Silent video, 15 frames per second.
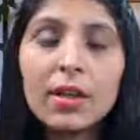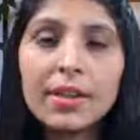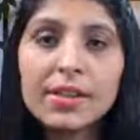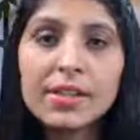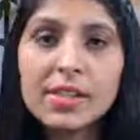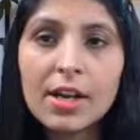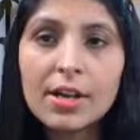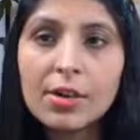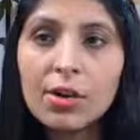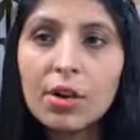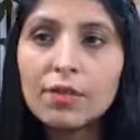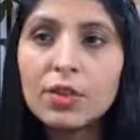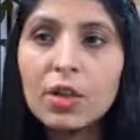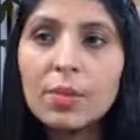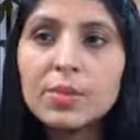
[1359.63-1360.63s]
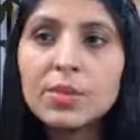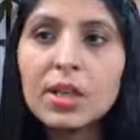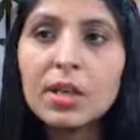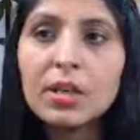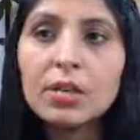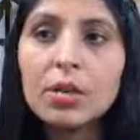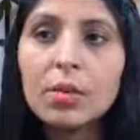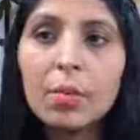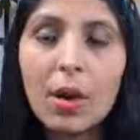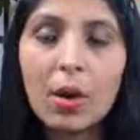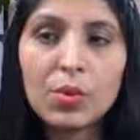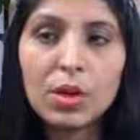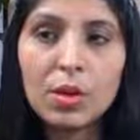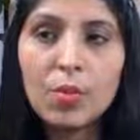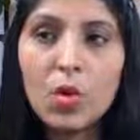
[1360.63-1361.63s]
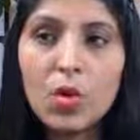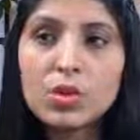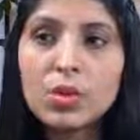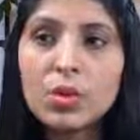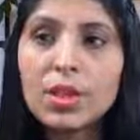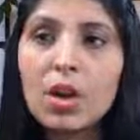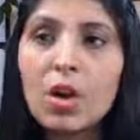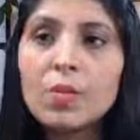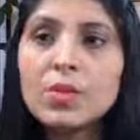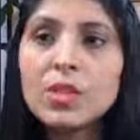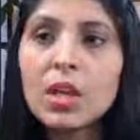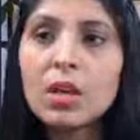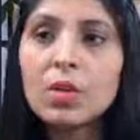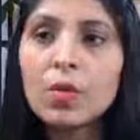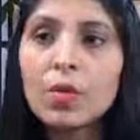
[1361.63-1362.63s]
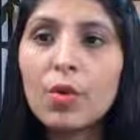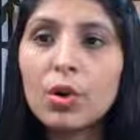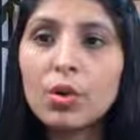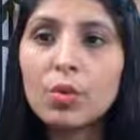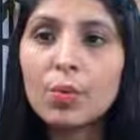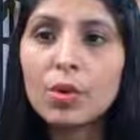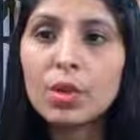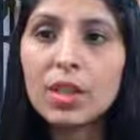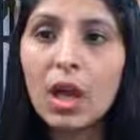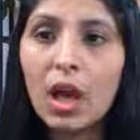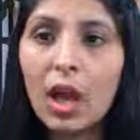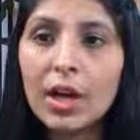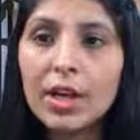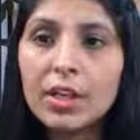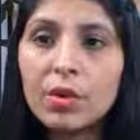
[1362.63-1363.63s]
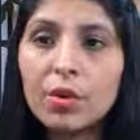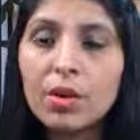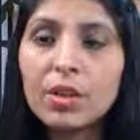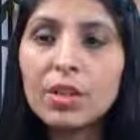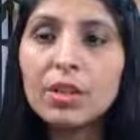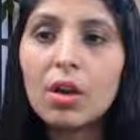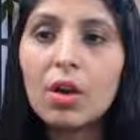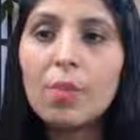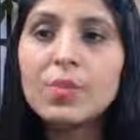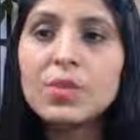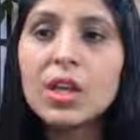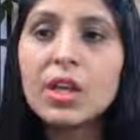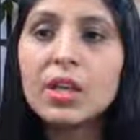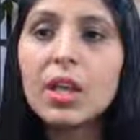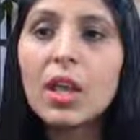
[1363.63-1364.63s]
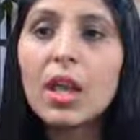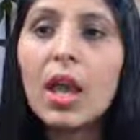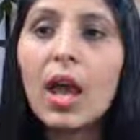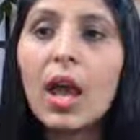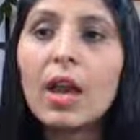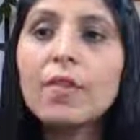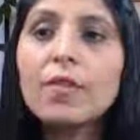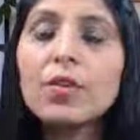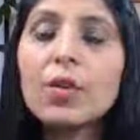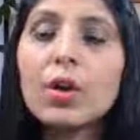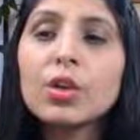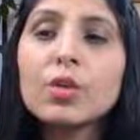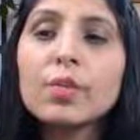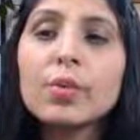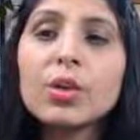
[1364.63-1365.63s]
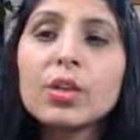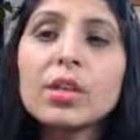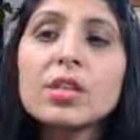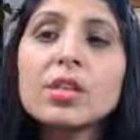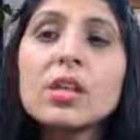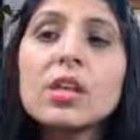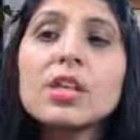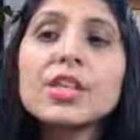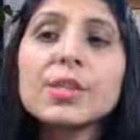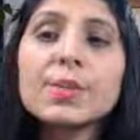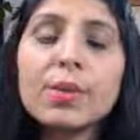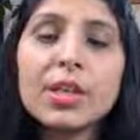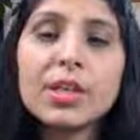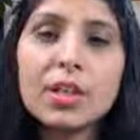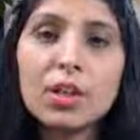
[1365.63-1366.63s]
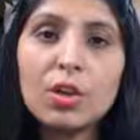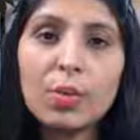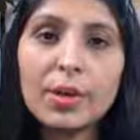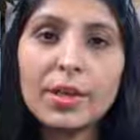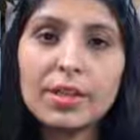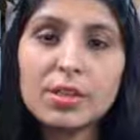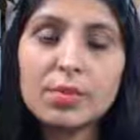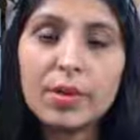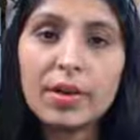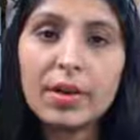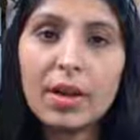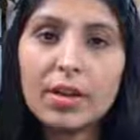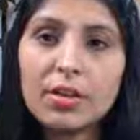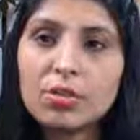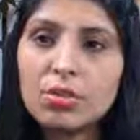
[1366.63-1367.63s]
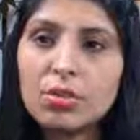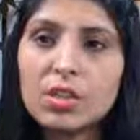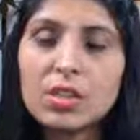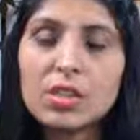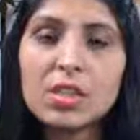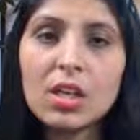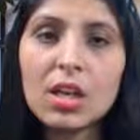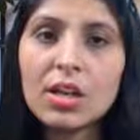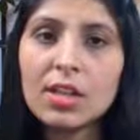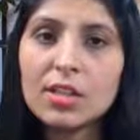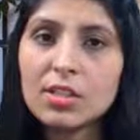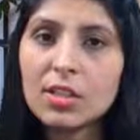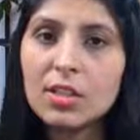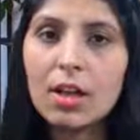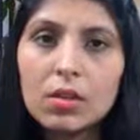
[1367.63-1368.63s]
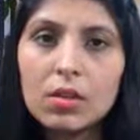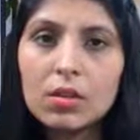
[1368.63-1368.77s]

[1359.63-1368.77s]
in the center of the object, bounding box on the object. We want to put the ID on an object, and we want to put the speed kilometers per hour. So this is the condition.